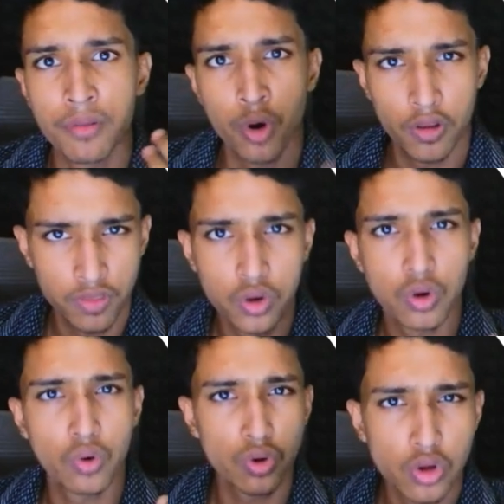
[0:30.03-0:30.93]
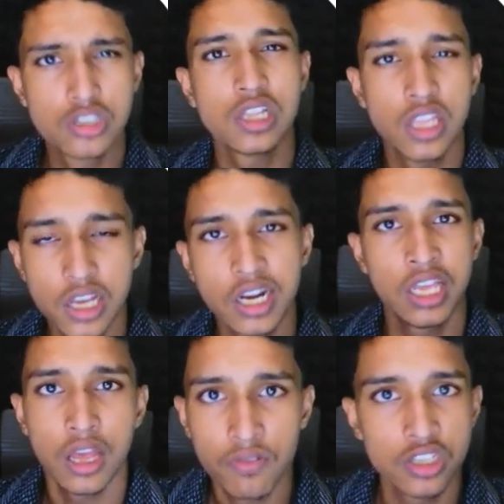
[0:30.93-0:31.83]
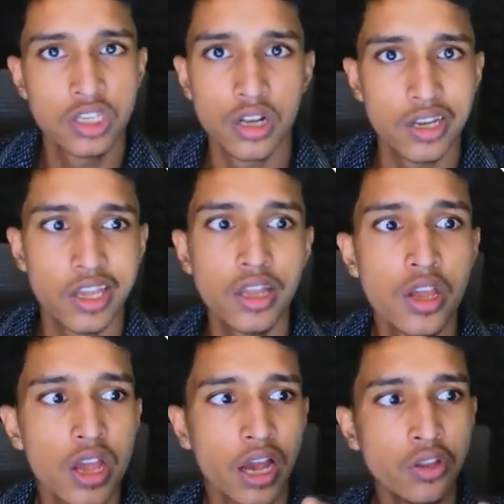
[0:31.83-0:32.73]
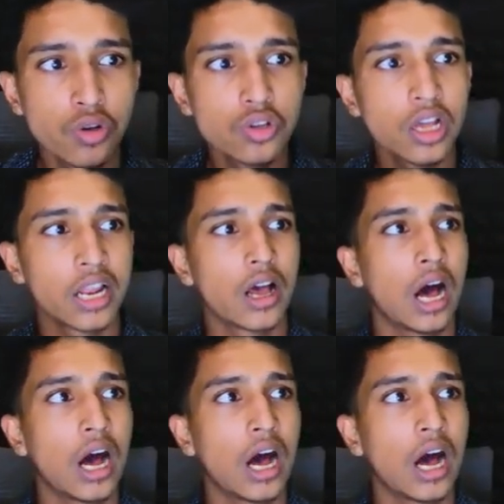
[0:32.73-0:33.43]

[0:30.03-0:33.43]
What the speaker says: from all of the cold calls that they're getting every single day, and you know that